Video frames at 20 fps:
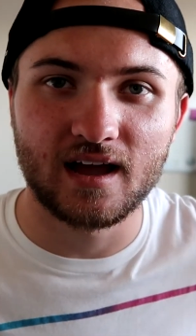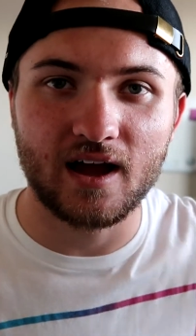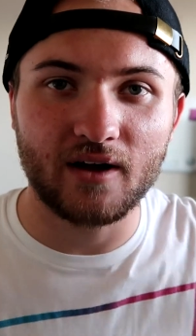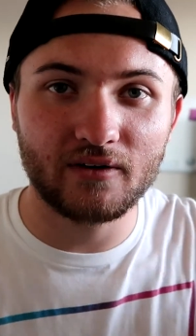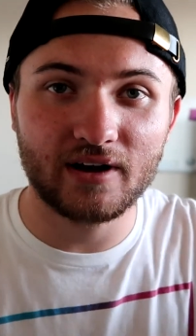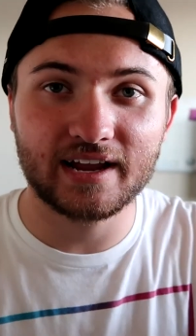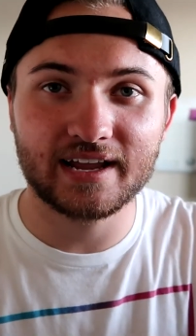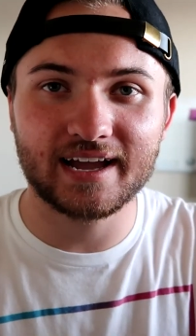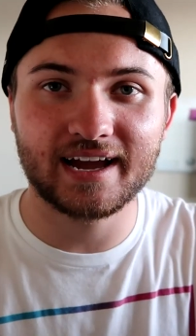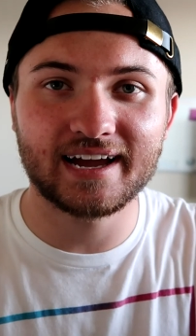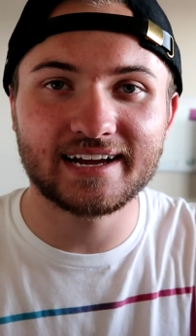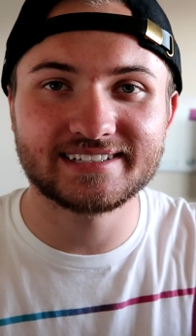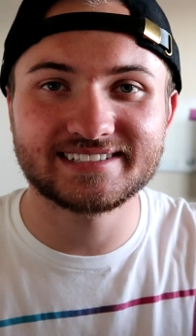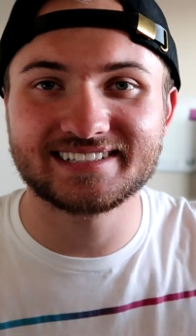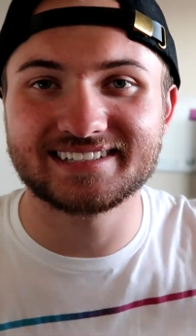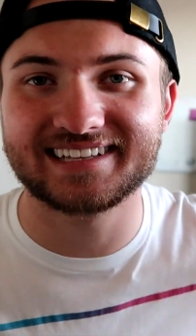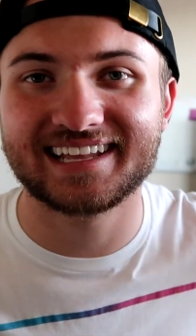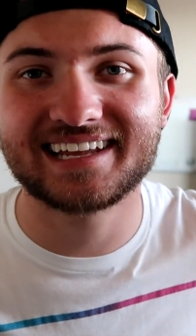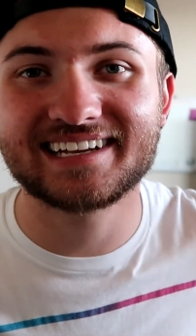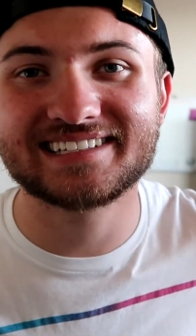Alright
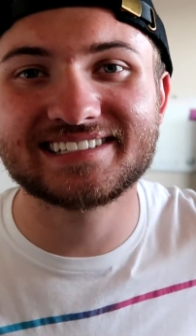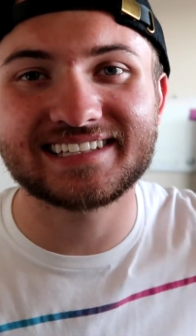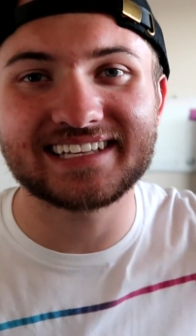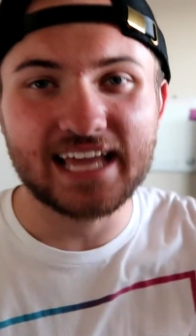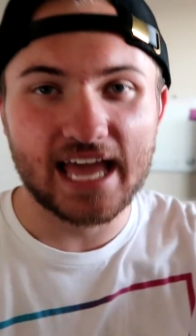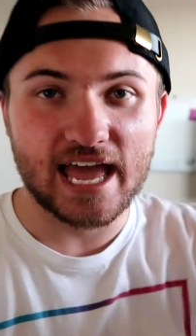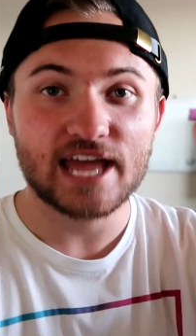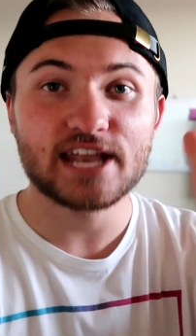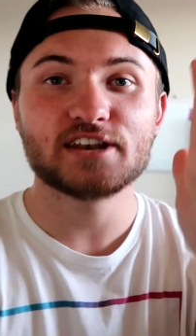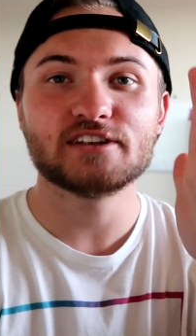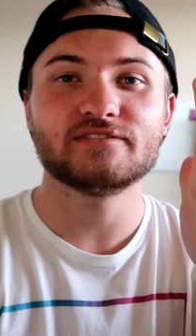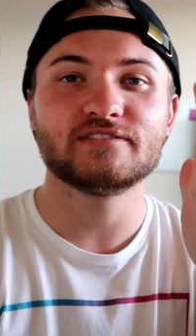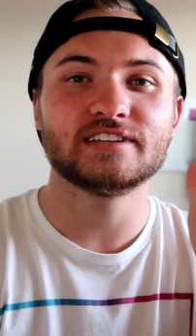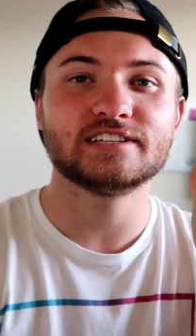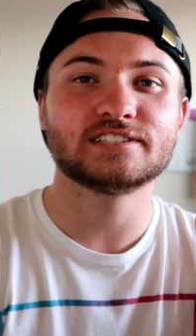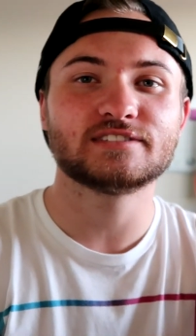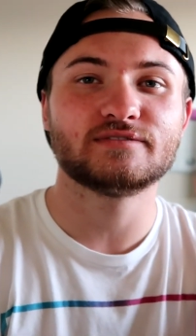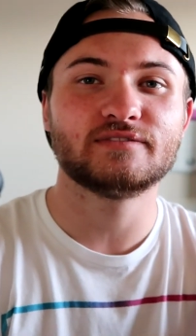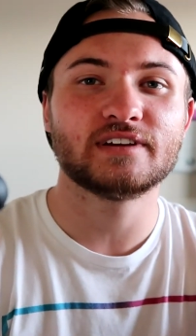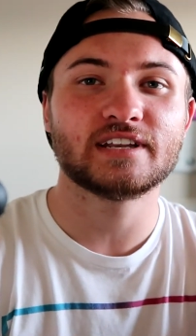guys, that is the end of
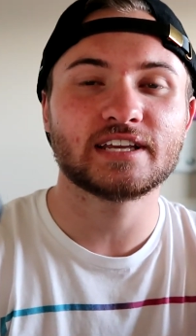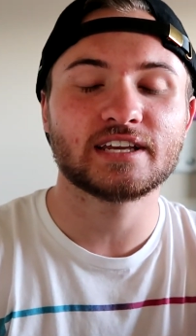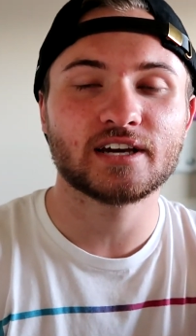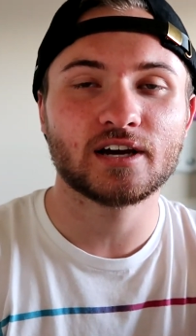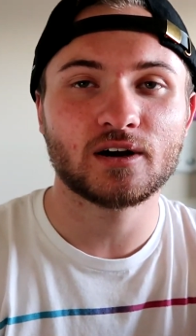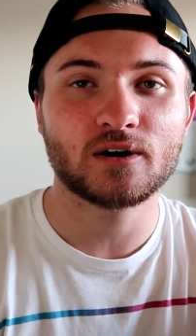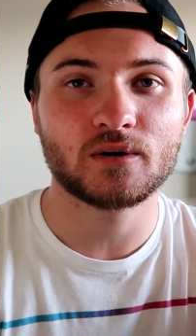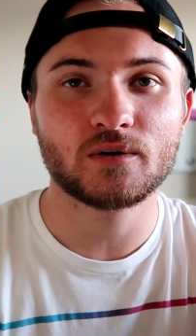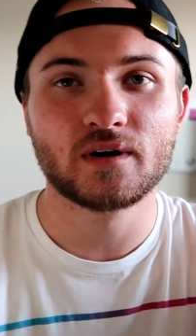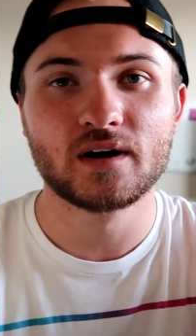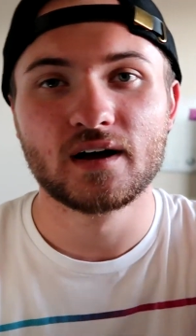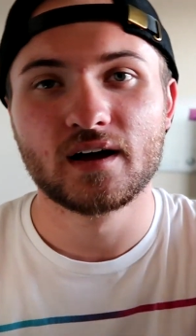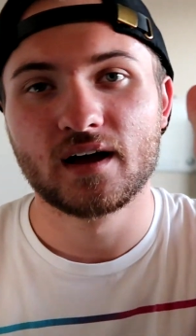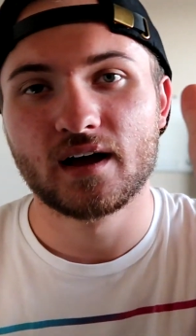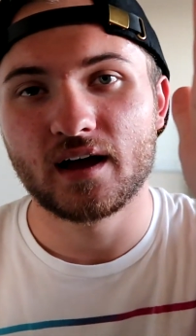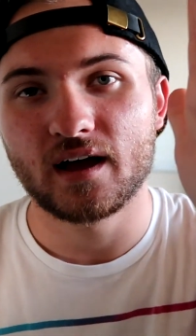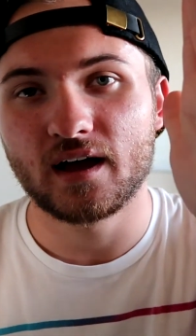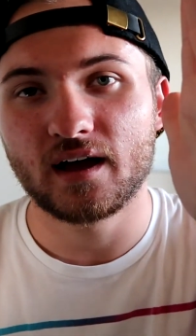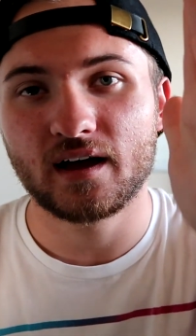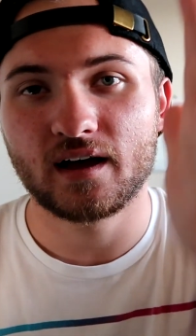this video.
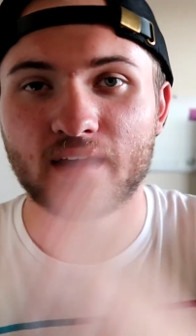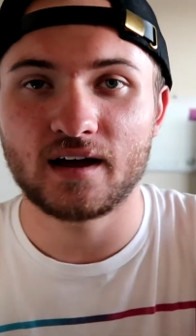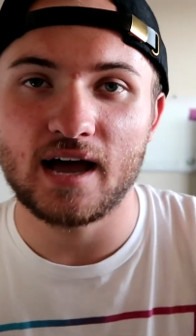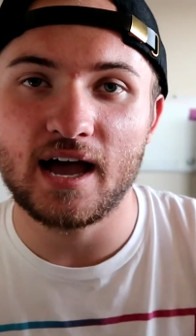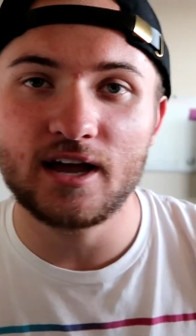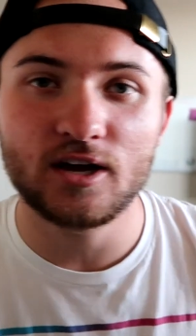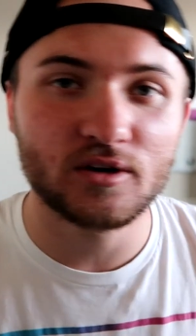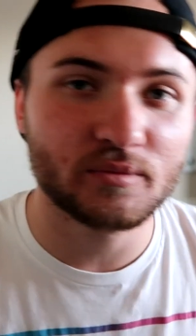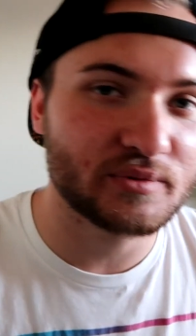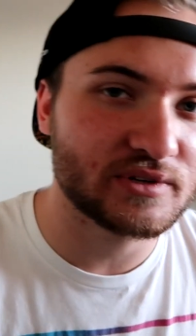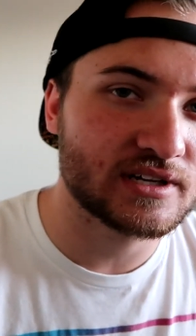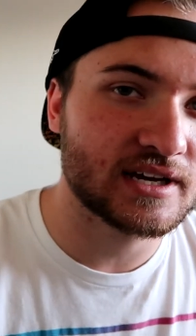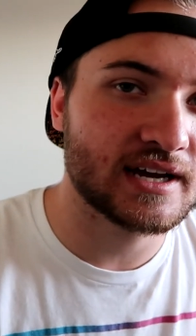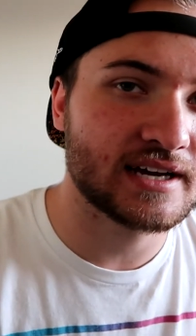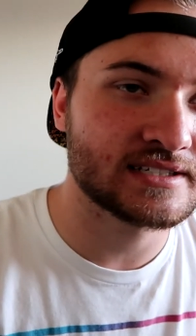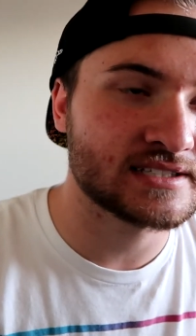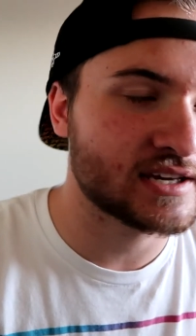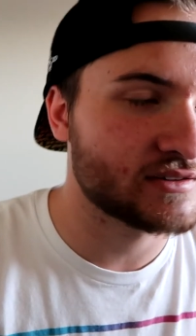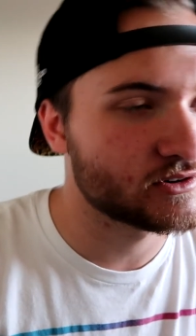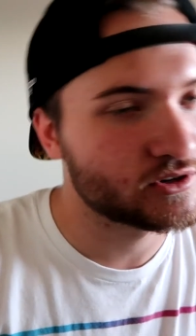I hope you
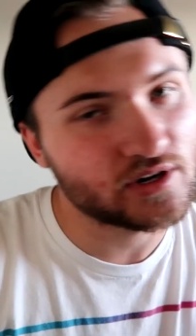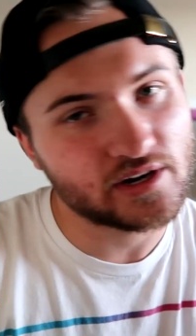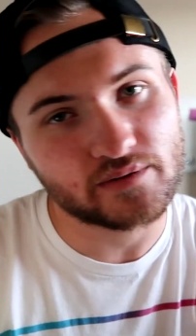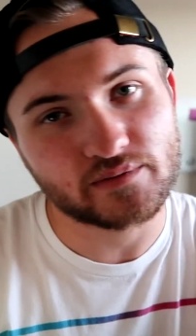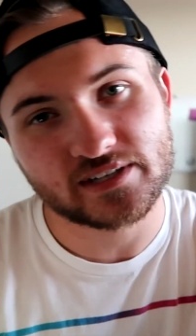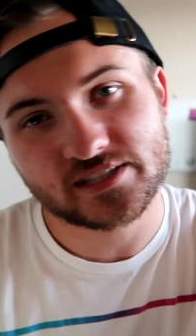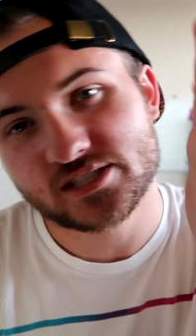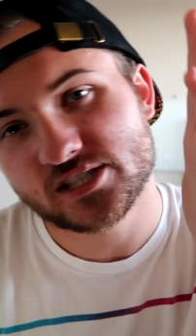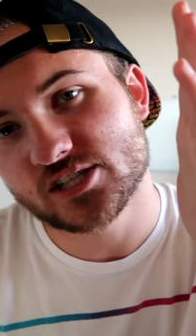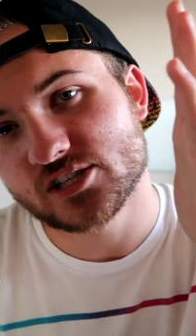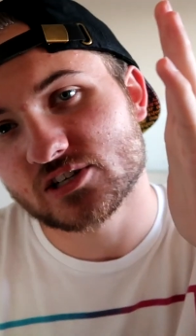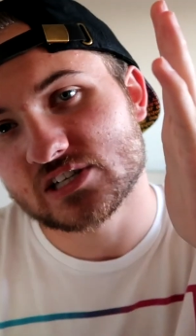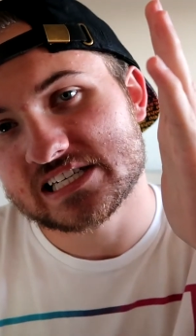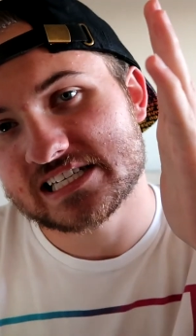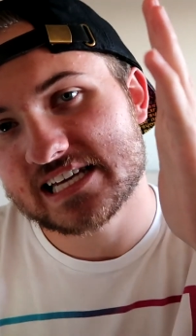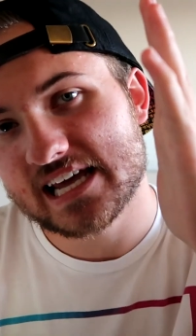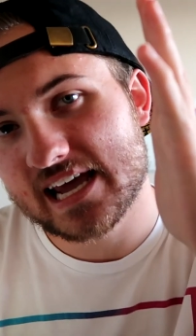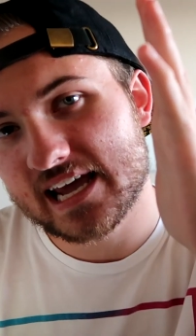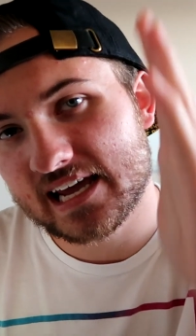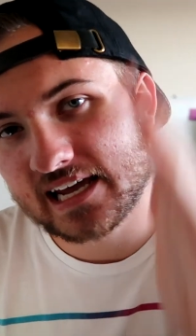guys have a great rest of your
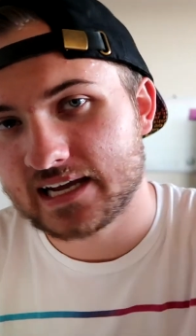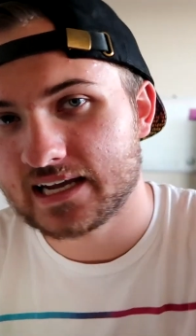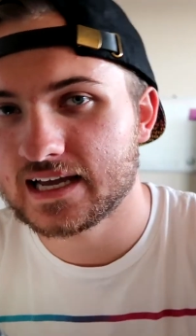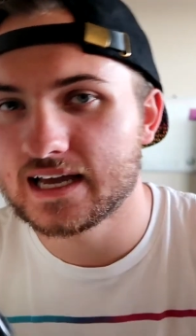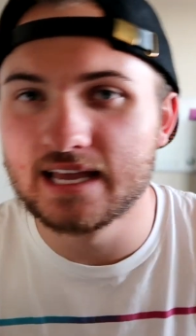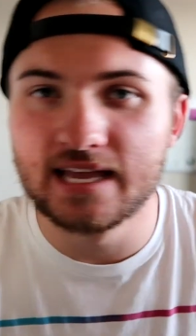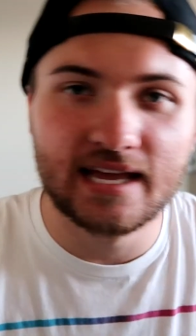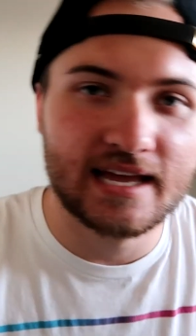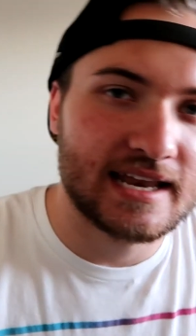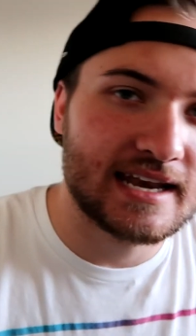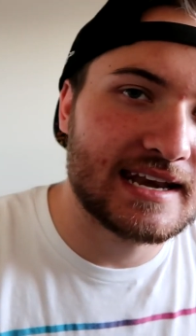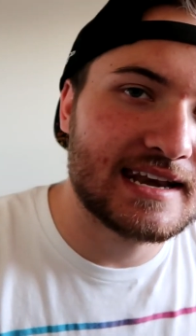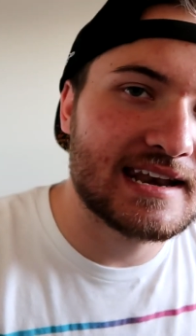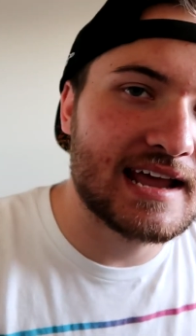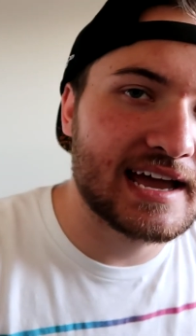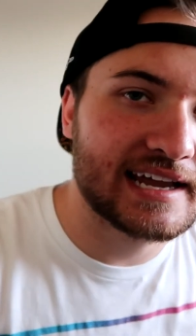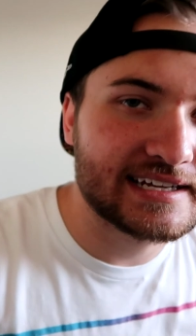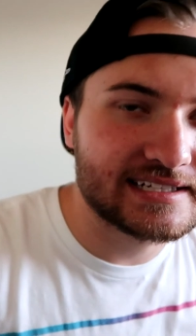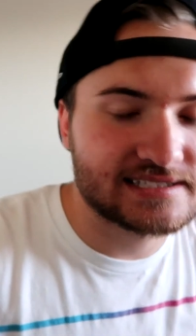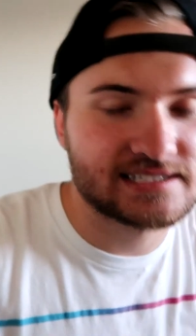day,
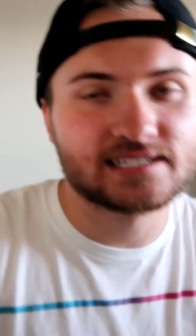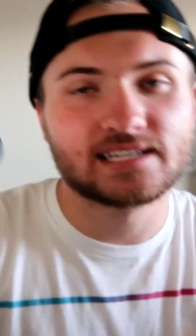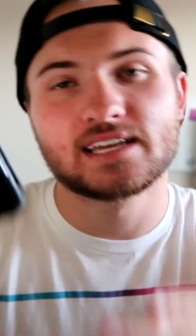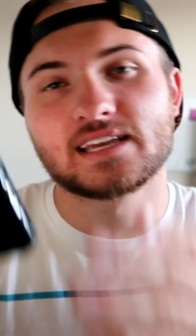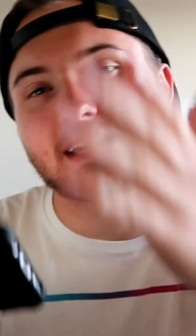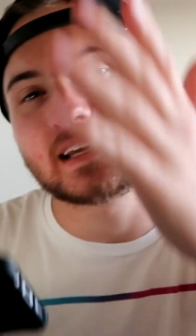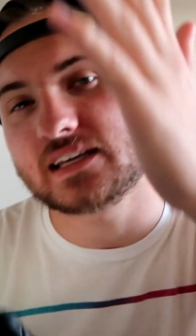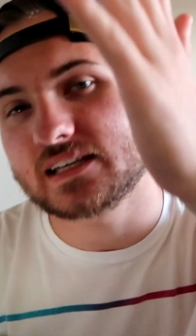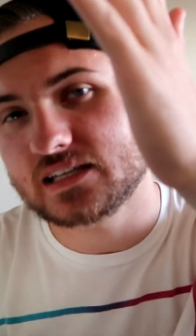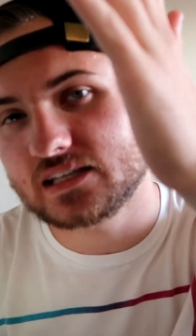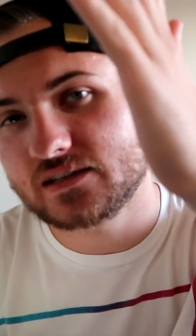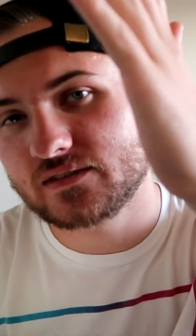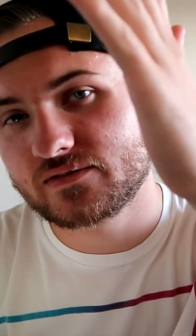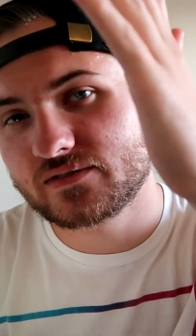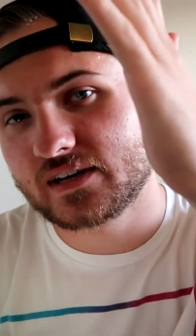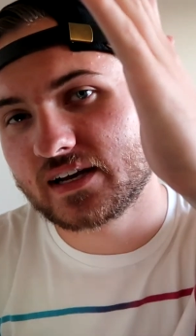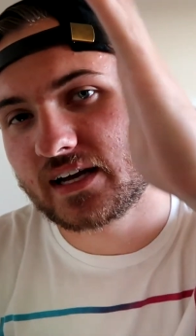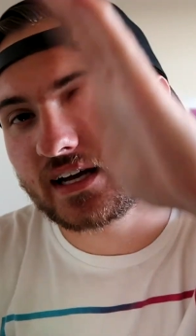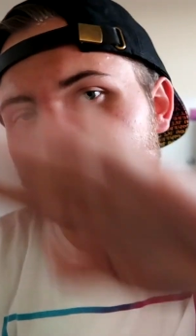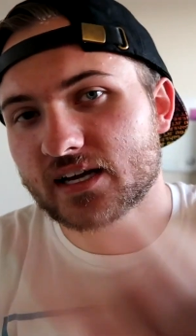night,
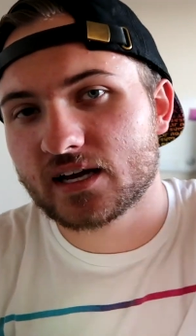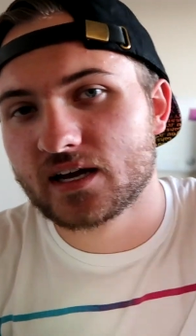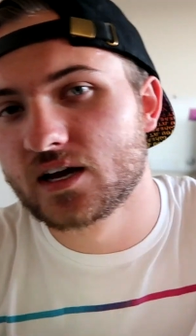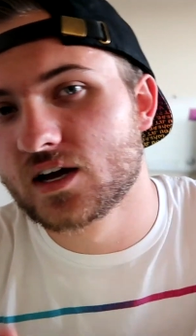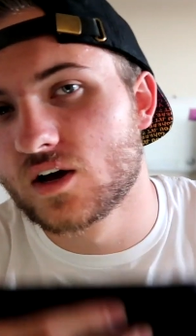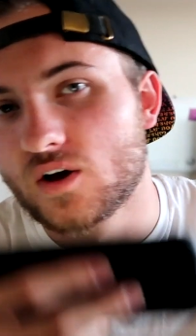evening,